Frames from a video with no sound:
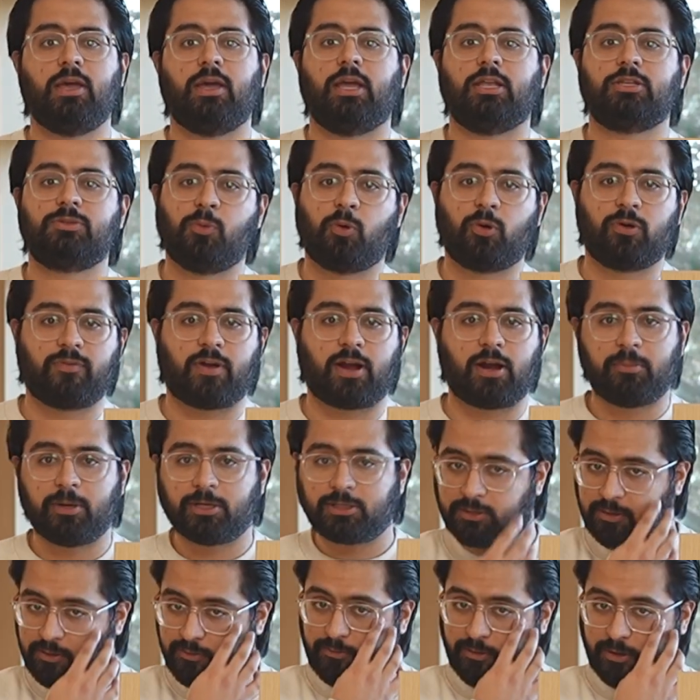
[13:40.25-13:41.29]
It's more
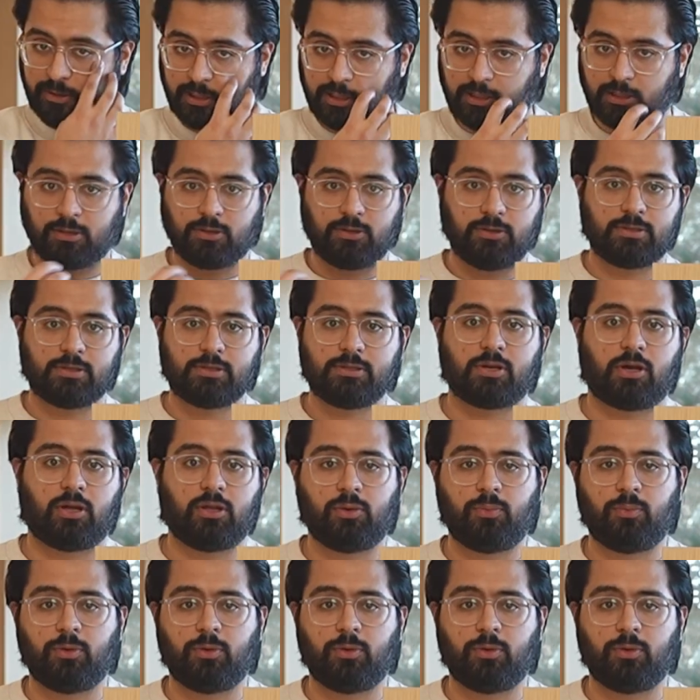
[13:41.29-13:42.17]
environmentally friendly than using solid